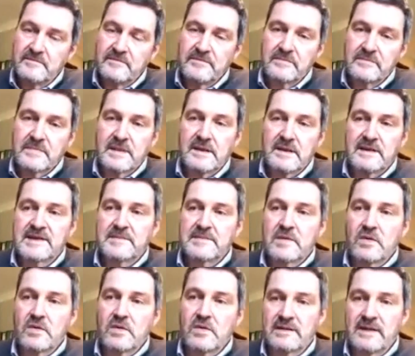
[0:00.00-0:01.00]
exploiting
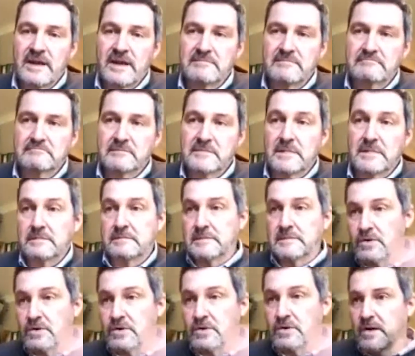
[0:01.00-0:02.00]
that
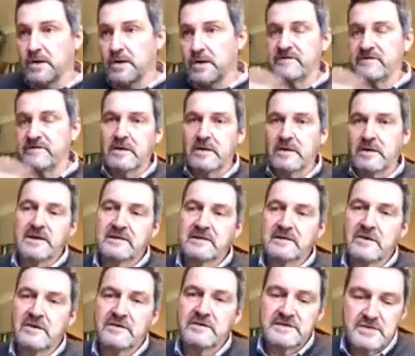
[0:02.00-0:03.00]
loophole, if you like, in the
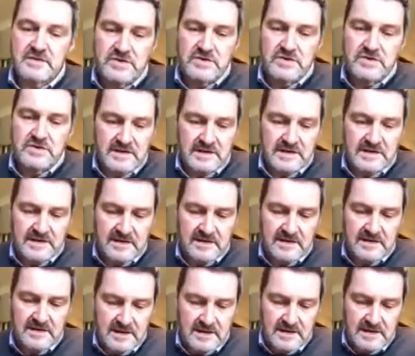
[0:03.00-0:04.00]
constitution that says,
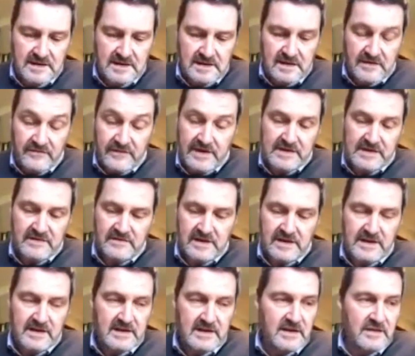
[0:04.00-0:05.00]
effectively,
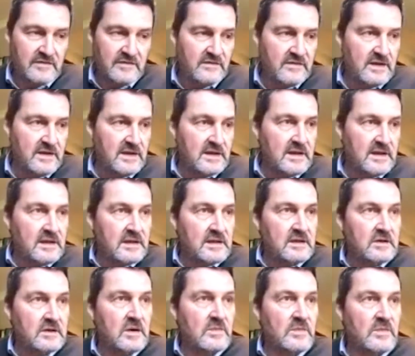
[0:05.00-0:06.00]
if the
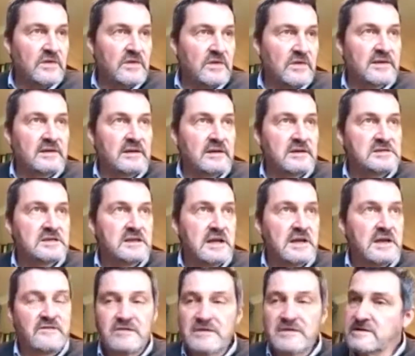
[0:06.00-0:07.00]
Commonwealth doesn't legislate
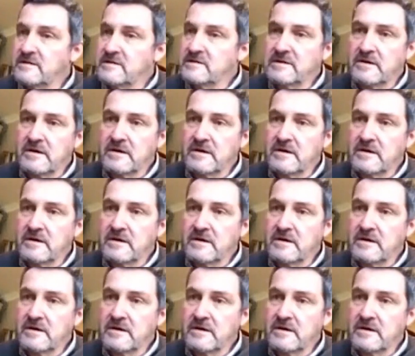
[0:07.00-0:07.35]
for a certain kind